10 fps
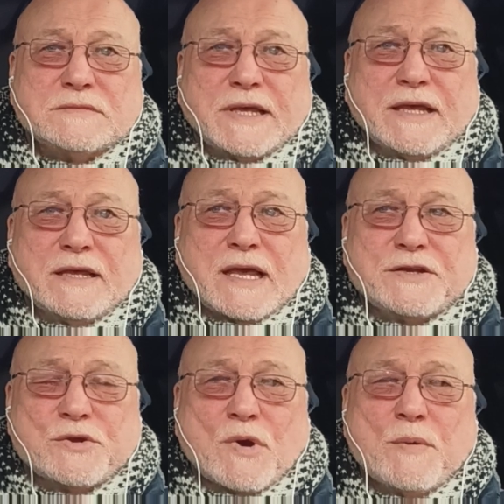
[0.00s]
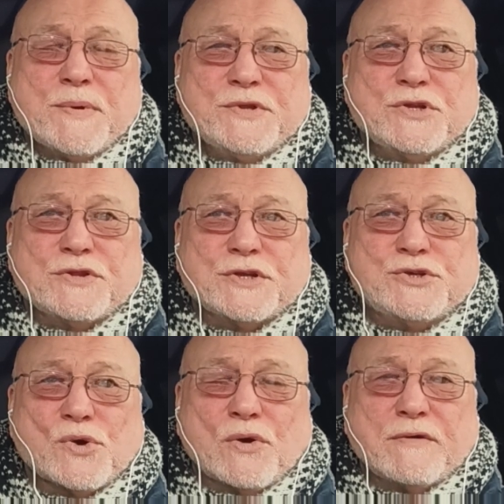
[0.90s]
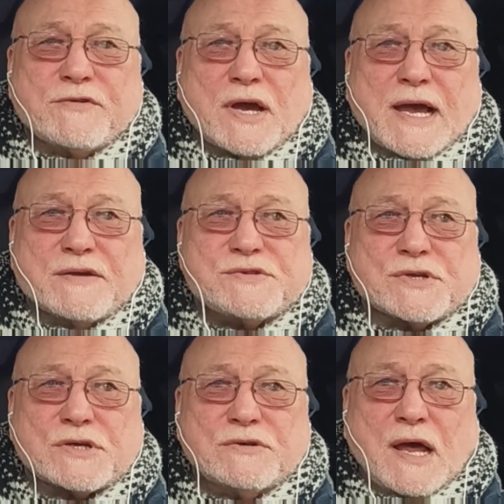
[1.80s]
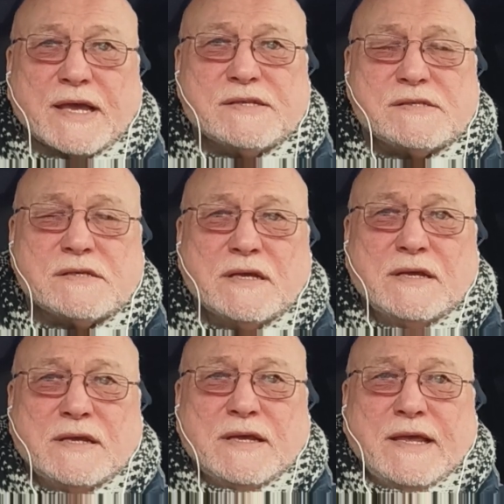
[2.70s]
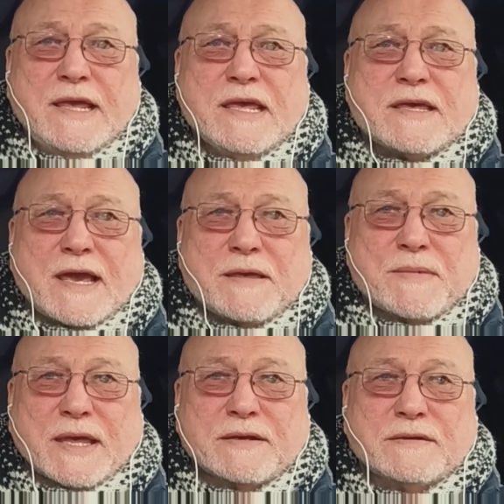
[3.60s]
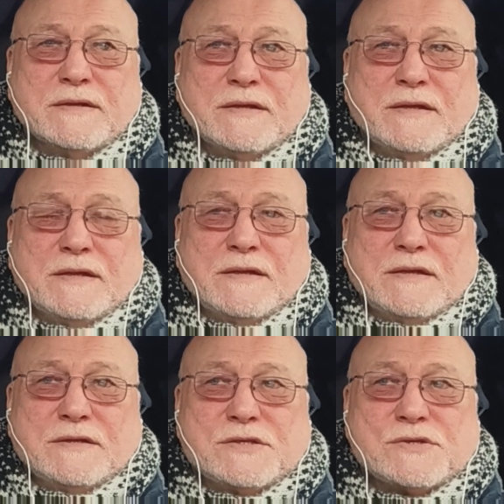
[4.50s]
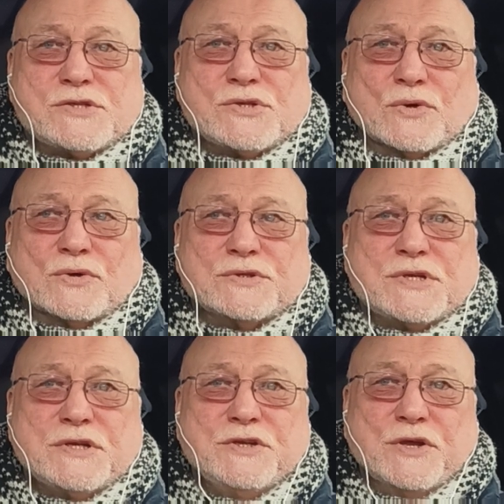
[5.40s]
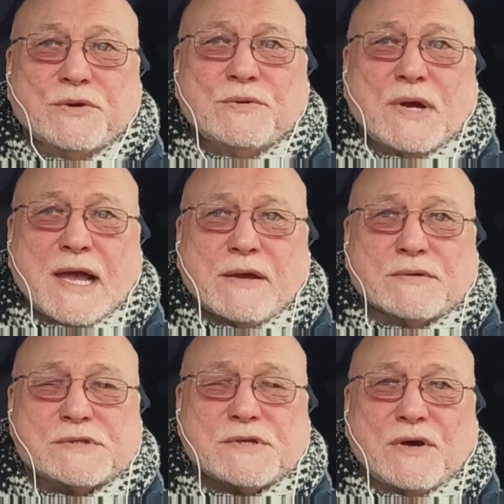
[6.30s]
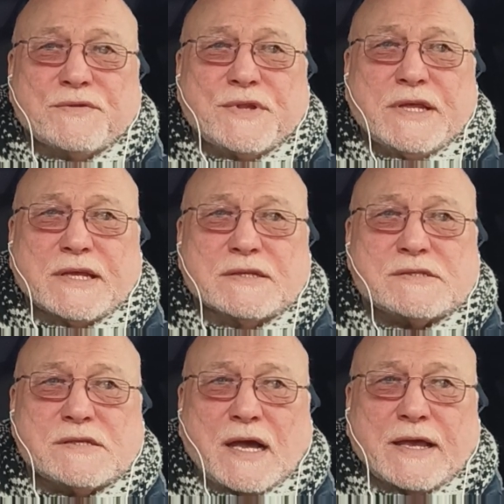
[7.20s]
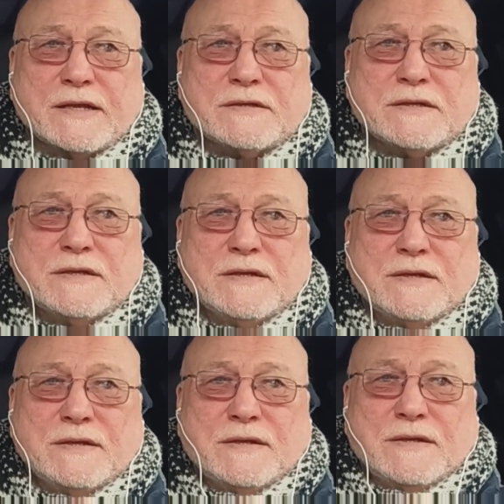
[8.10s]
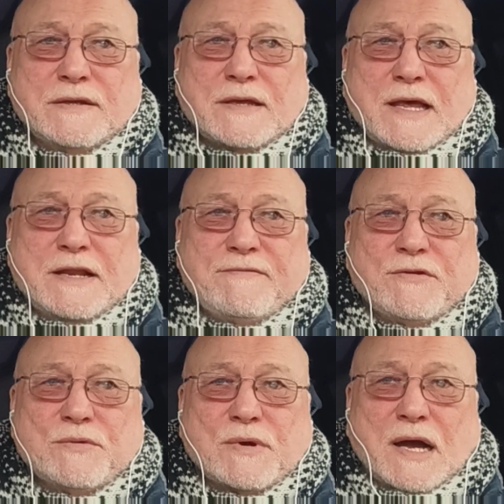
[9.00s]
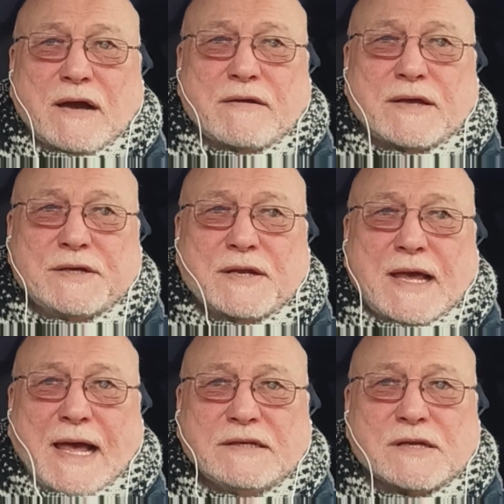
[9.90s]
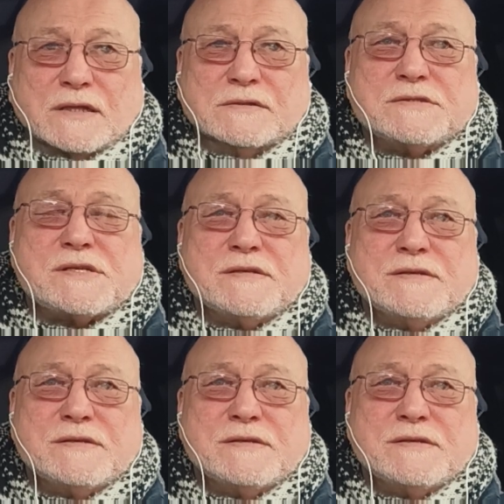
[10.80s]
and you opened the door of your house to Christ, he came in to sort you out on the inside. And if you are an adult,